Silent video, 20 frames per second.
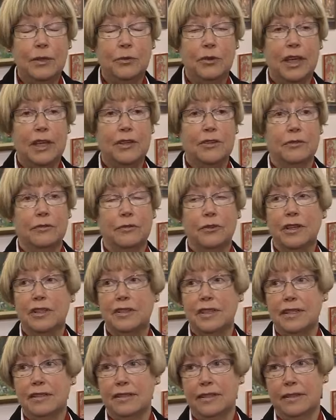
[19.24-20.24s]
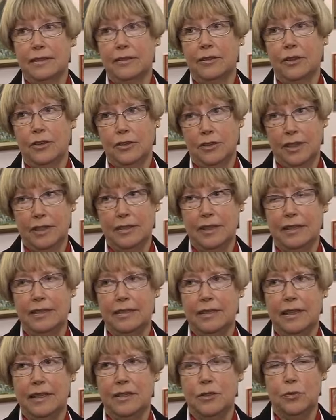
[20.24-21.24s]
education for assistant nurses in
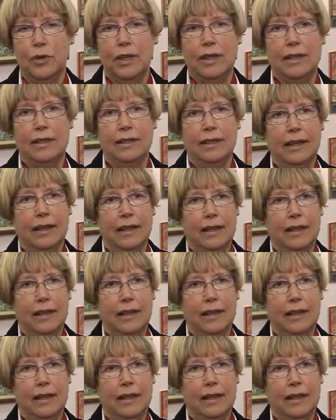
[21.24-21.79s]
Sweden.